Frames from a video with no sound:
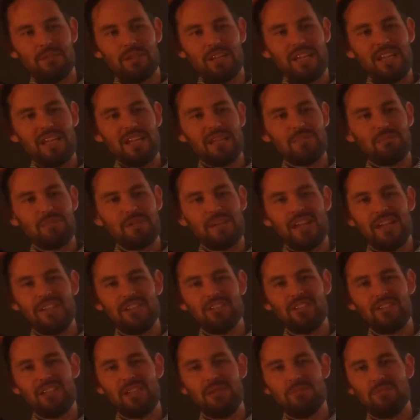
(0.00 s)
the beginning,
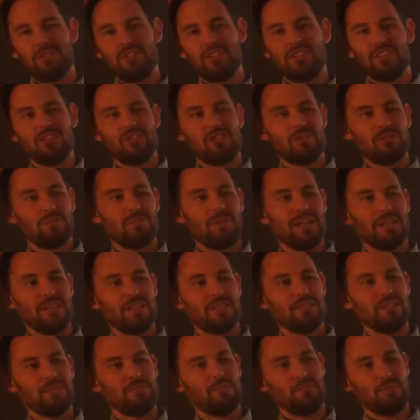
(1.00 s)
PHC, precision
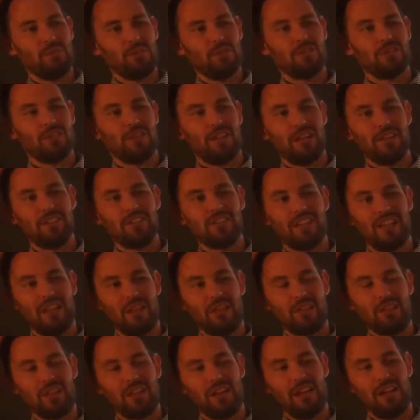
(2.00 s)
medicine, personalized
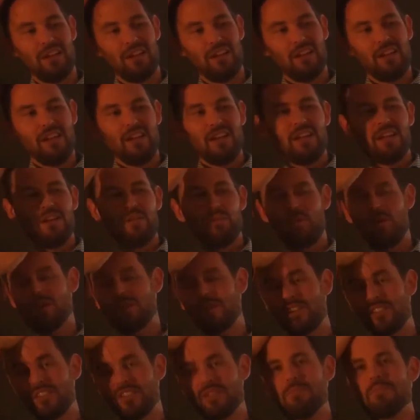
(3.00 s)
healthcare. What
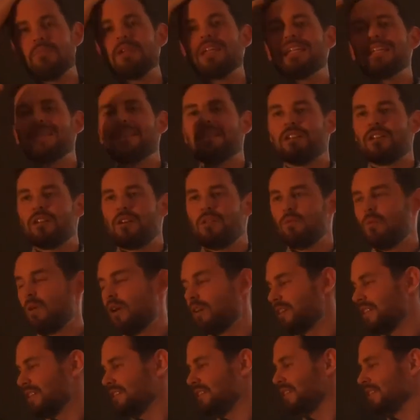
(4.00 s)
does it mean?
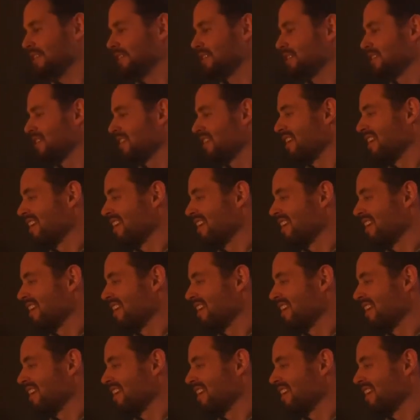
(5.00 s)
What is it?